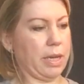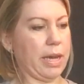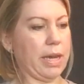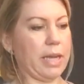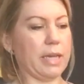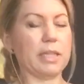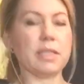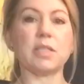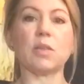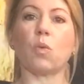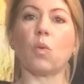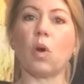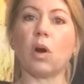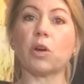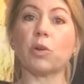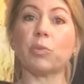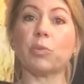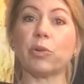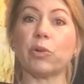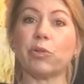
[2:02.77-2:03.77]
And it's a
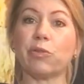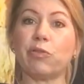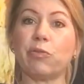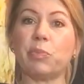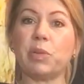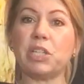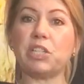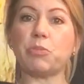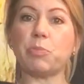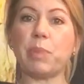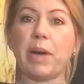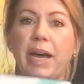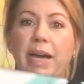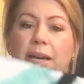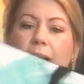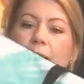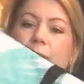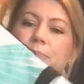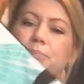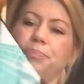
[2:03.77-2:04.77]
waterproof beach
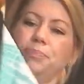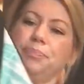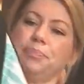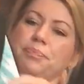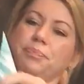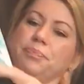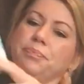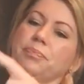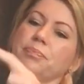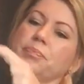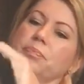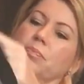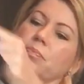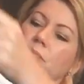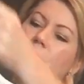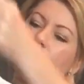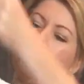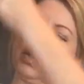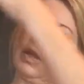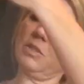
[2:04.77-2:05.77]
bag.
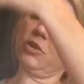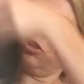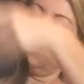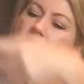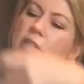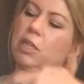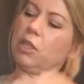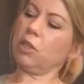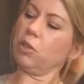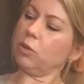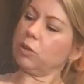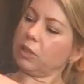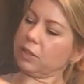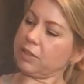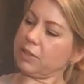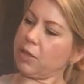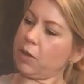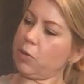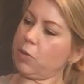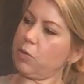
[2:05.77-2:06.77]
It's just a cute little
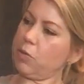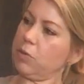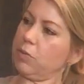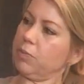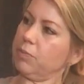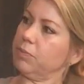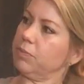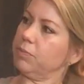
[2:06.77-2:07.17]
tote.